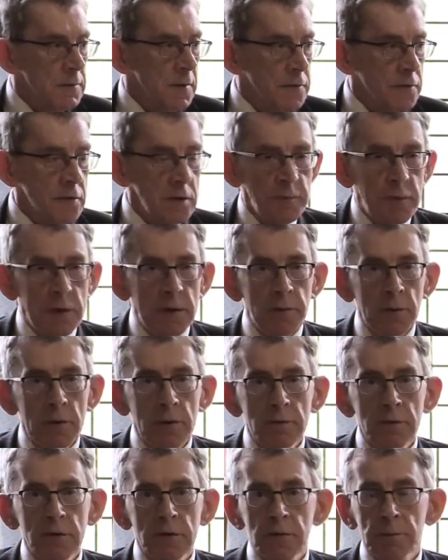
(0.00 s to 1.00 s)
three people
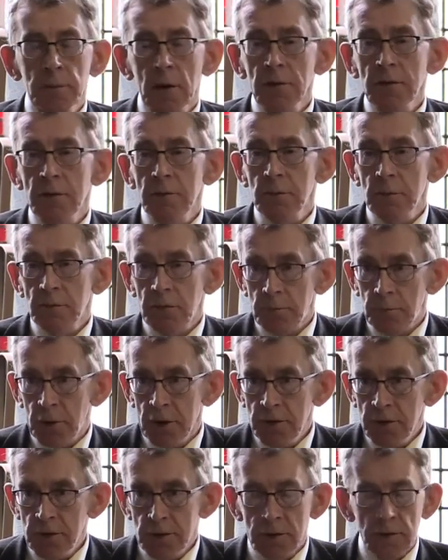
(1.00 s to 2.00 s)
who were responsible for
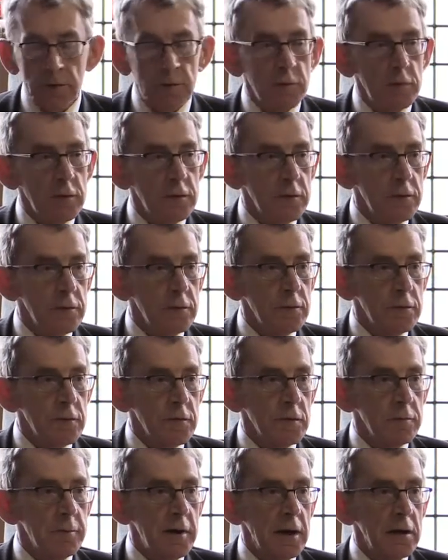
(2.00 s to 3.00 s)
printing it, and one of those
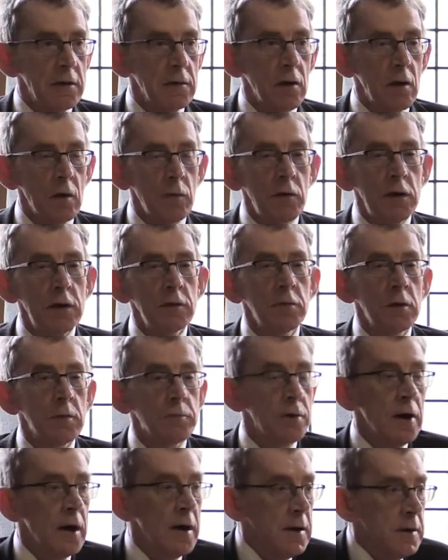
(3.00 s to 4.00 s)
is a man called William
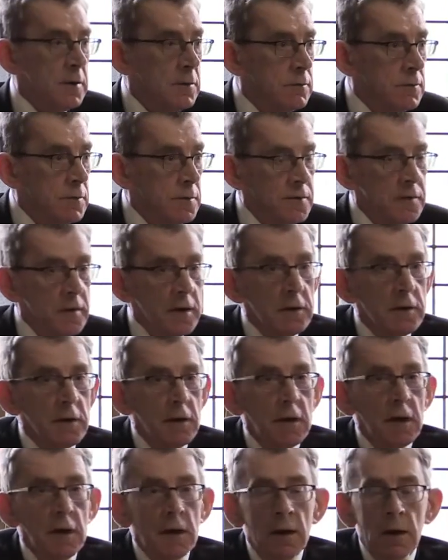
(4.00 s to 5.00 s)
O'Brien, who was then
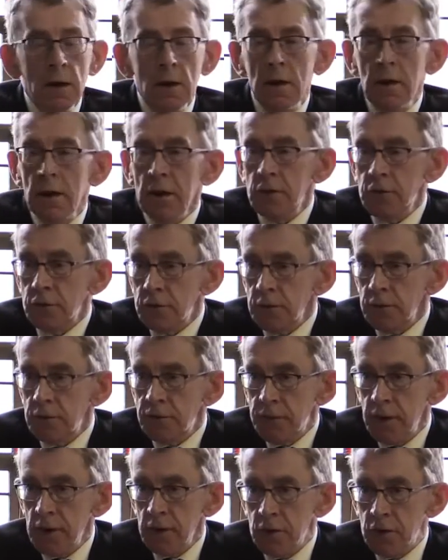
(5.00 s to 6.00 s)
a lecturer in
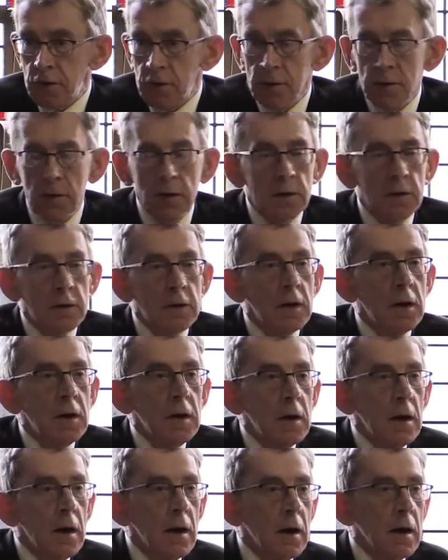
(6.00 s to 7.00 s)
French in
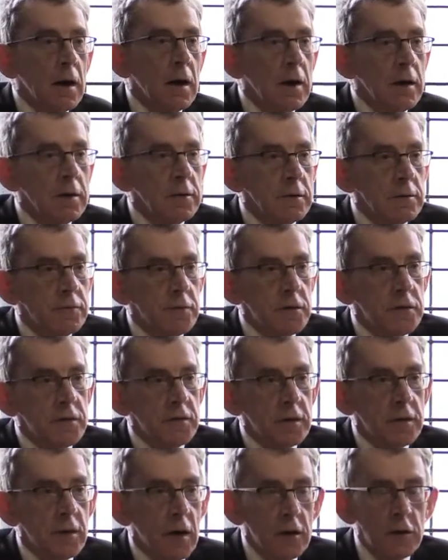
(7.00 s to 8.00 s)

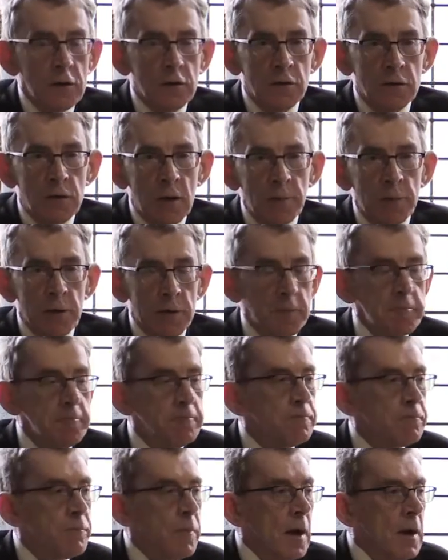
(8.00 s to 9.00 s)
University College Dublin.
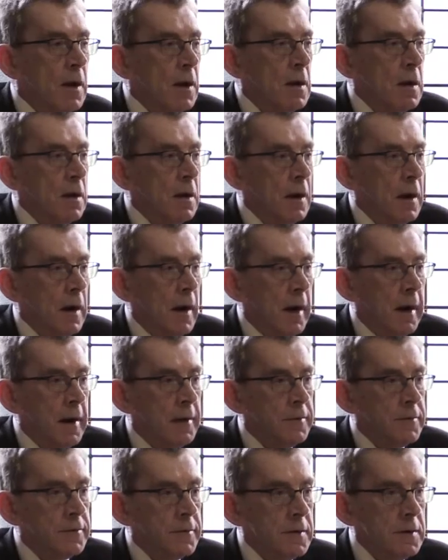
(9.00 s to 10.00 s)

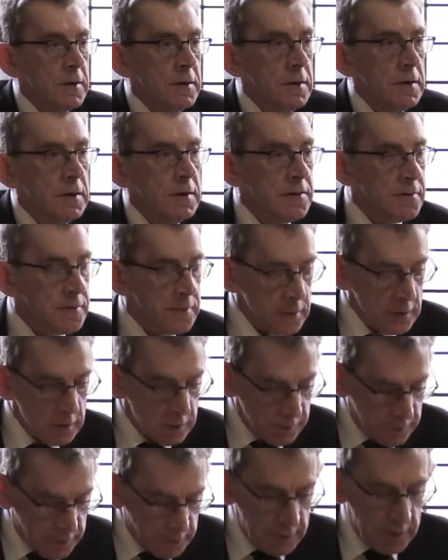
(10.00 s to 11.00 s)
And he
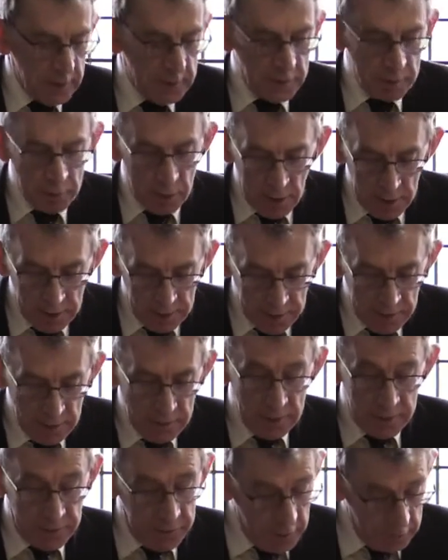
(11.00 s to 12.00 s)
served in the Rising
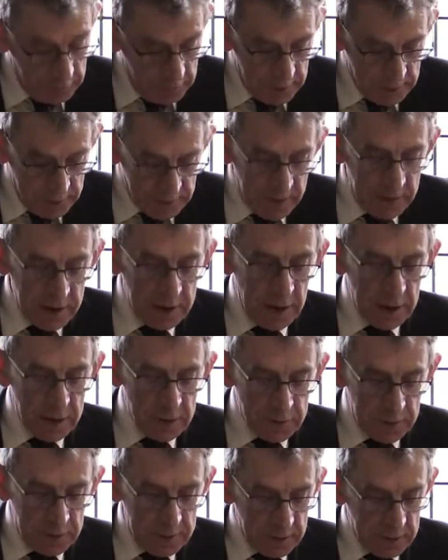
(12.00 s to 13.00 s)
the following day,
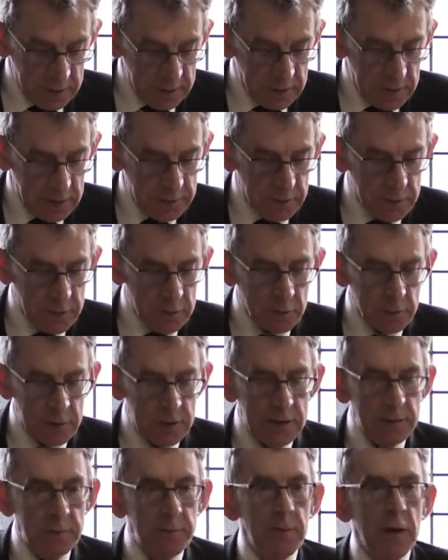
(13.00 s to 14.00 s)
actually, on Stephen's
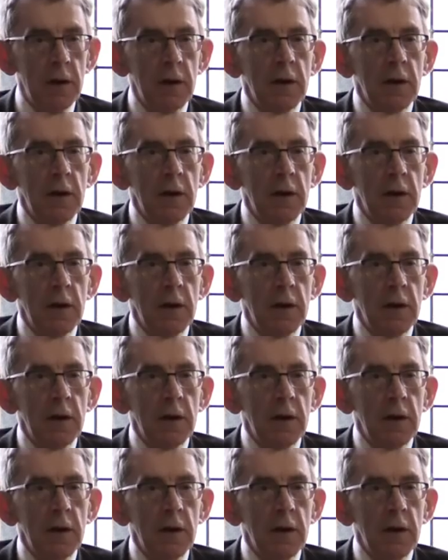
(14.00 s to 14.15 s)
Green.